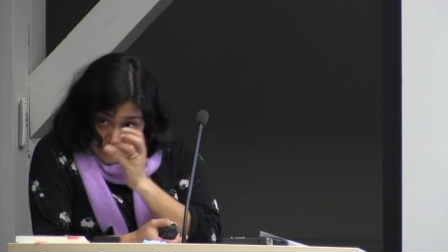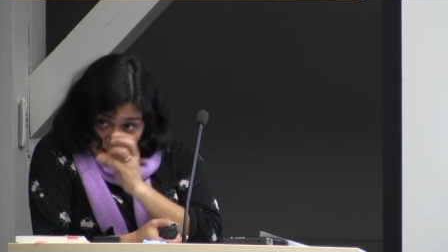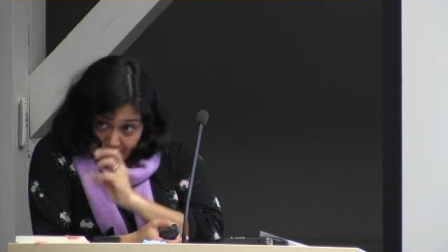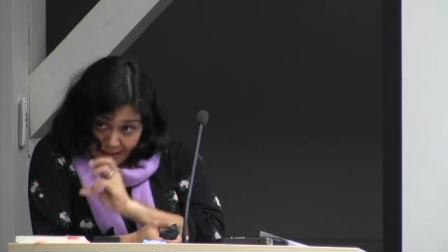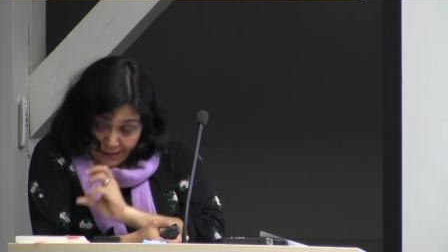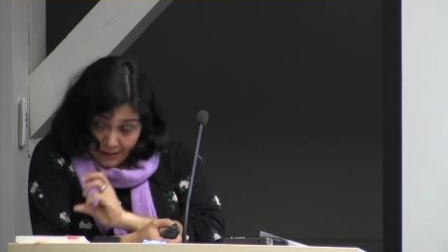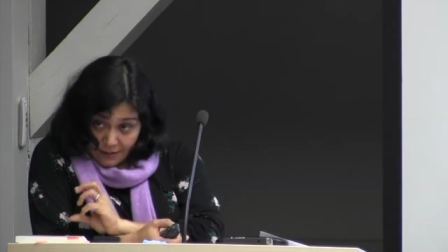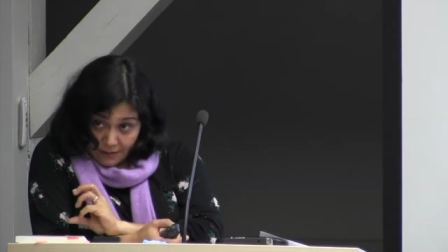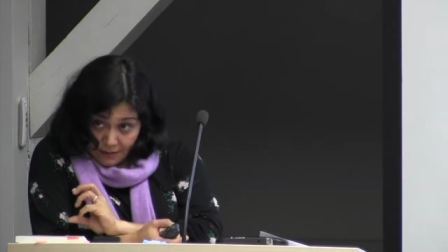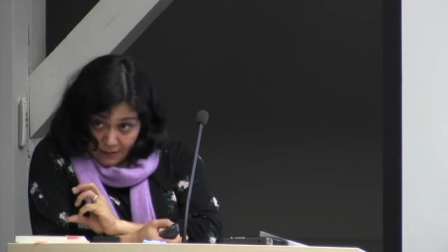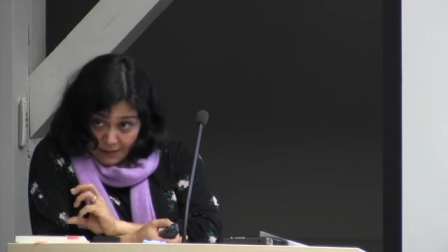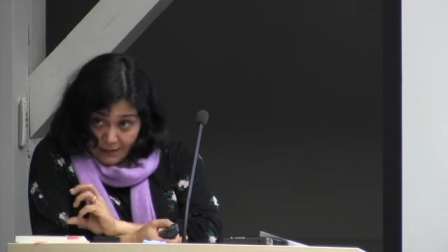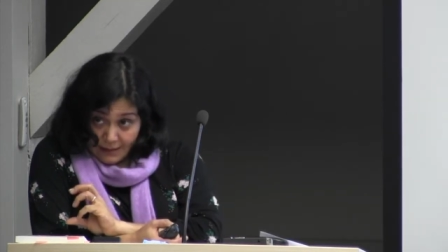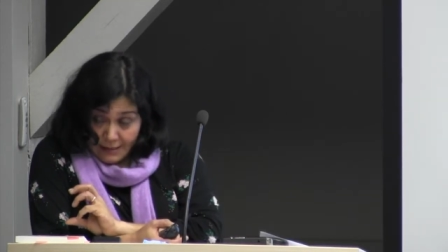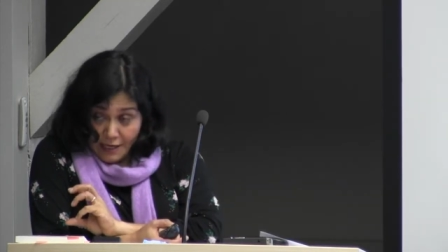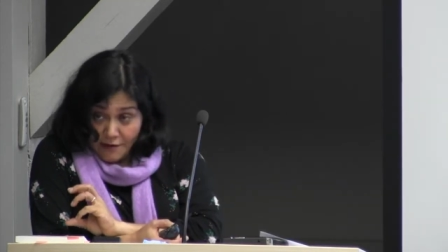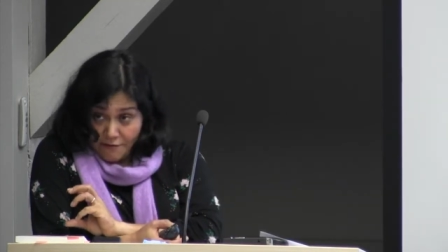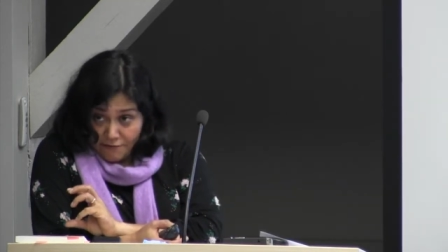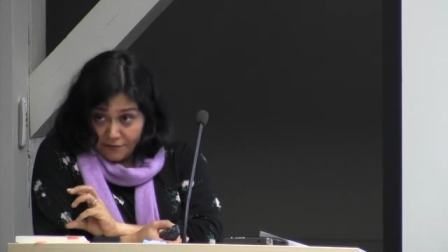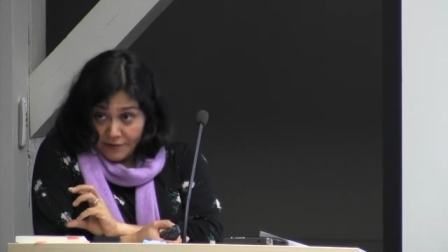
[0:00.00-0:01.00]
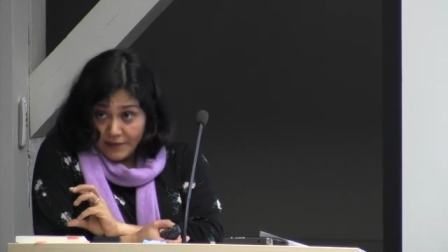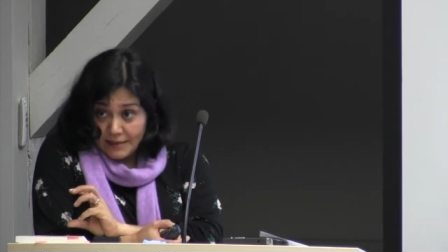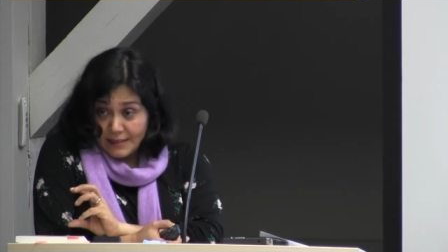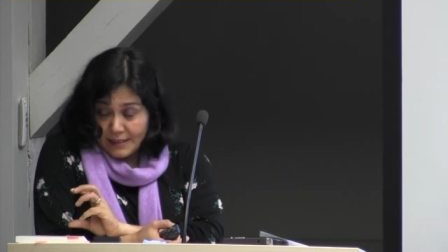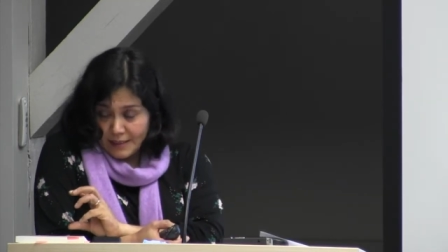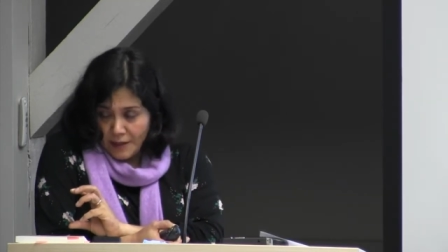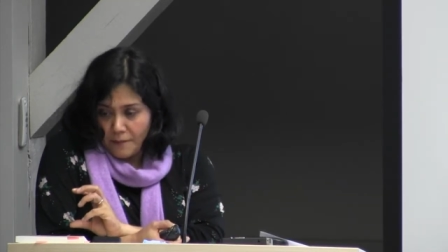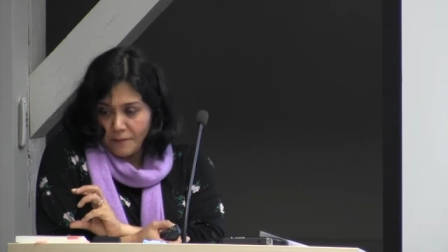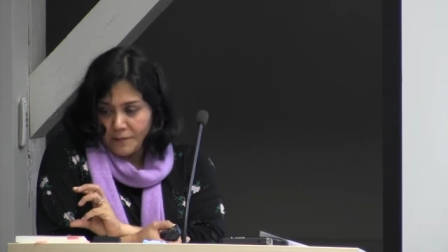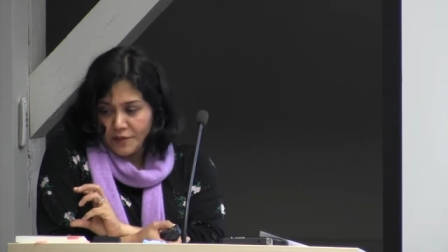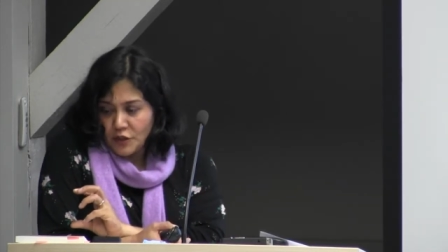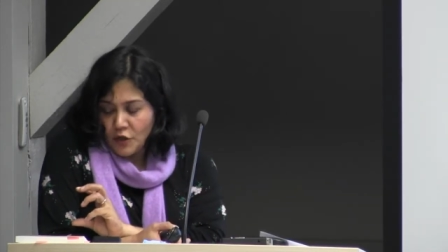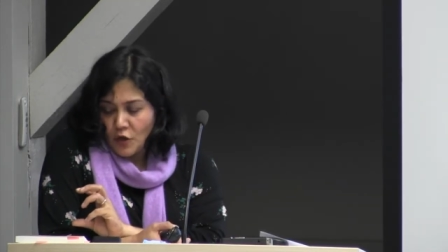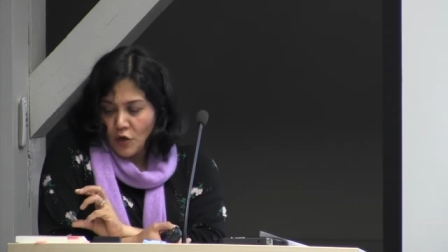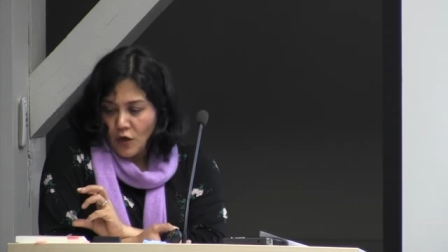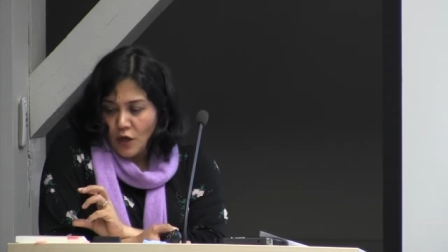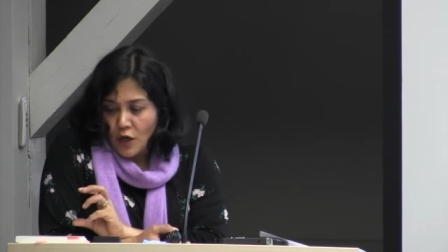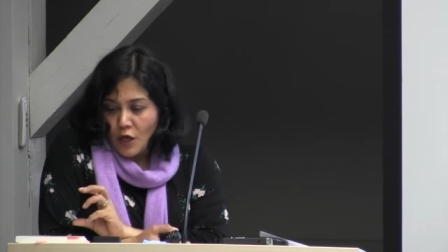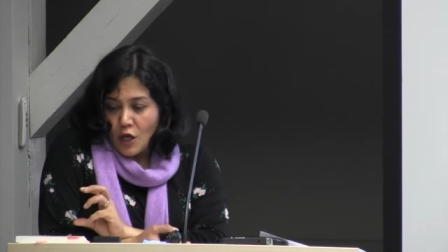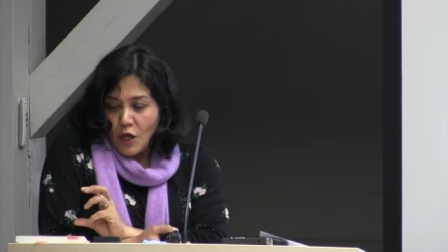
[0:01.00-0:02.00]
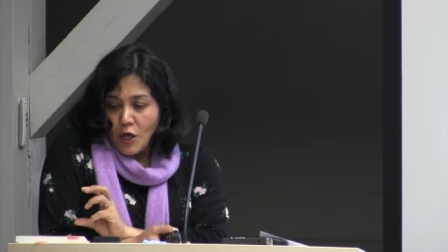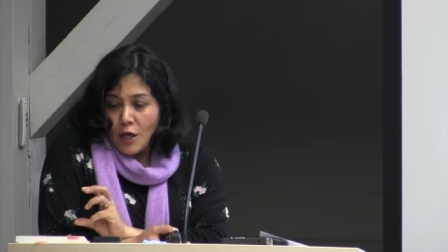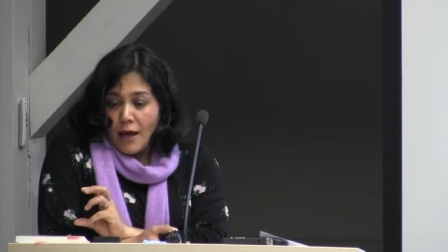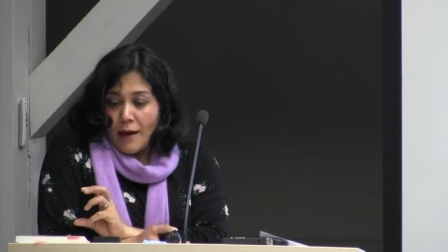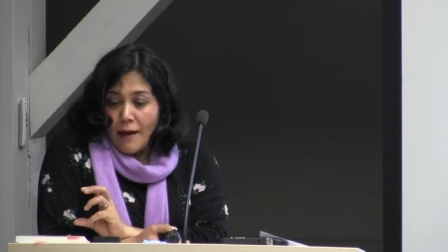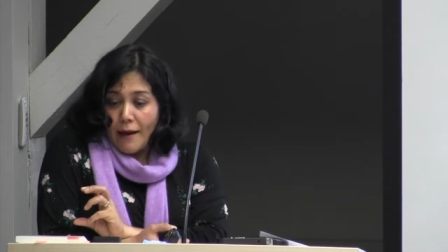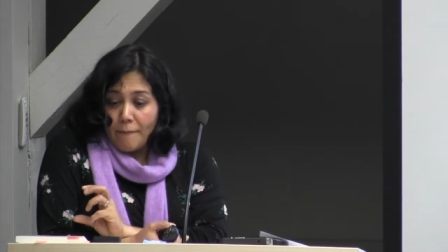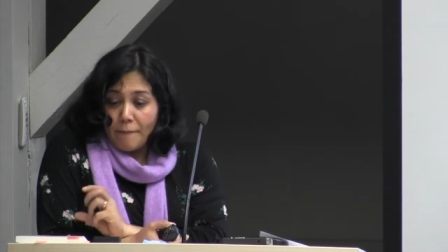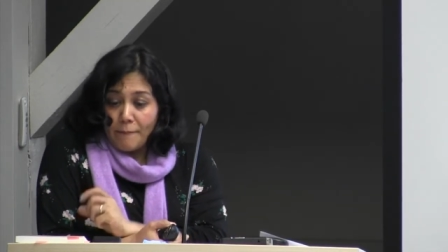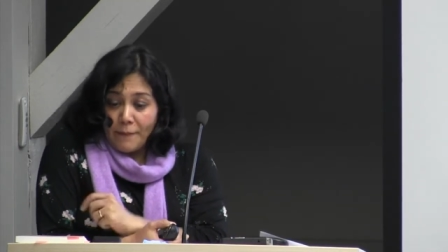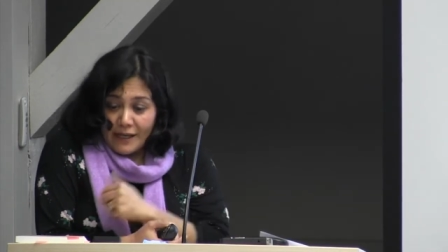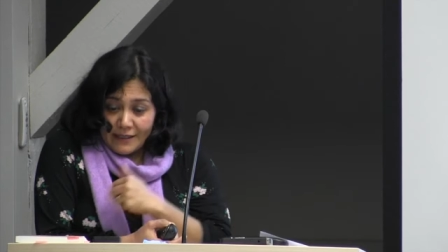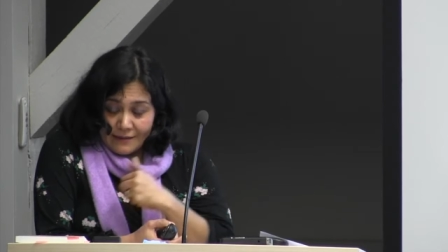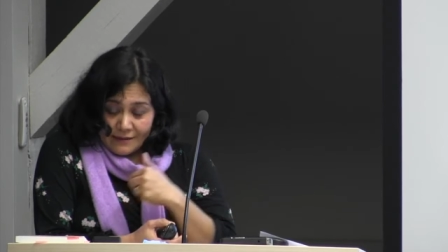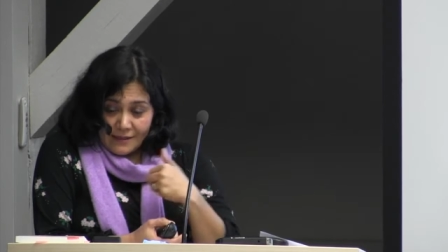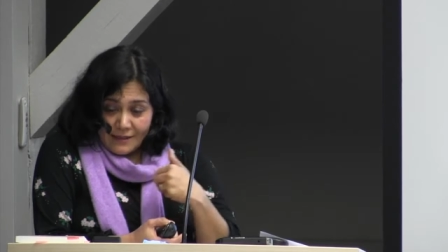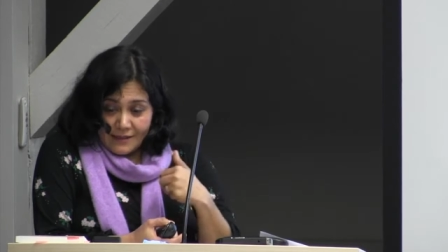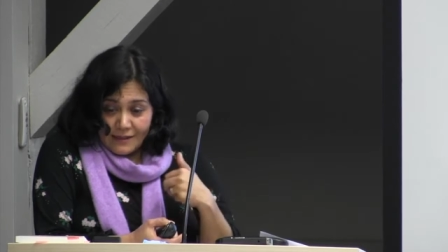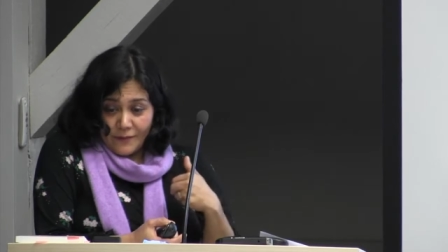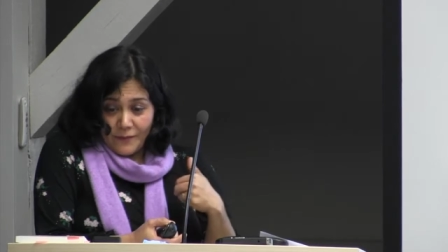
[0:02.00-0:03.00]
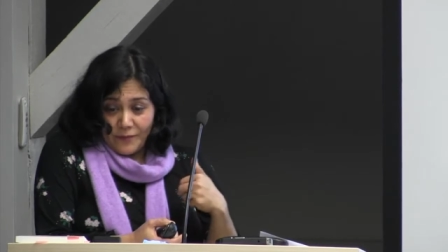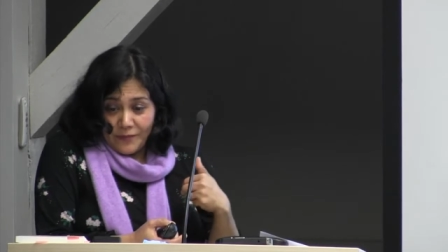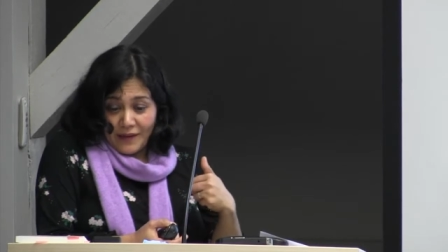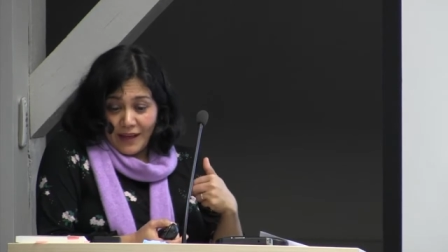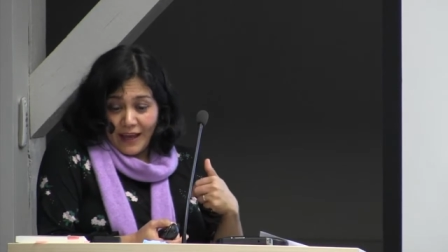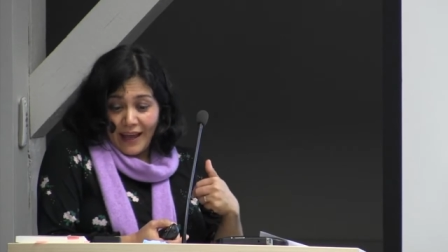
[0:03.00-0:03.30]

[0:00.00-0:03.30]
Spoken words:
receive this embryo, but